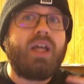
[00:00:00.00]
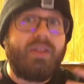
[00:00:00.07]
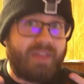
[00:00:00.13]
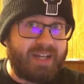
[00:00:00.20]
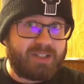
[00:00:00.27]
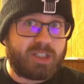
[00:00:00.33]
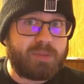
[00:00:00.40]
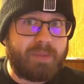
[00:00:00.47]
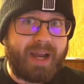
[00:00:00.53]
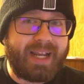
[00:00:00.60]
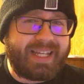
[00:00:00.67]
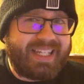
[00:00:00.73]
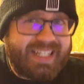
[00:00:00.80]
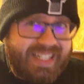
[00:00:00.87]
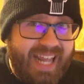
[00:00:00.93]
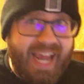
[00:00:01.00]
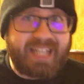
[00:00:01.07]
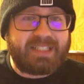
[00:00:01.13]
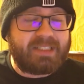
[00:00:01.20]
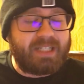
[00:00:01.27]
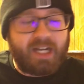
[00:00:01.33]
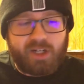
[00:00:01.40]
That's just my
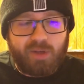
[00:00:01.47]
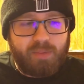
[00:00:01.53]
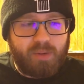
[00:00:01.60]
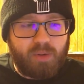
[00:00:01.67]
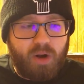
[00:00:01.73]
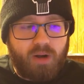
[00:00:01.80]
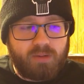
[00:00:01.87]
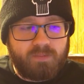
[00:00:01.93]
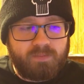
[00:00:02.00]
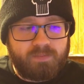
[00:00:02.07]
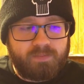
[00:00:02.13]
guess. I could be wrong.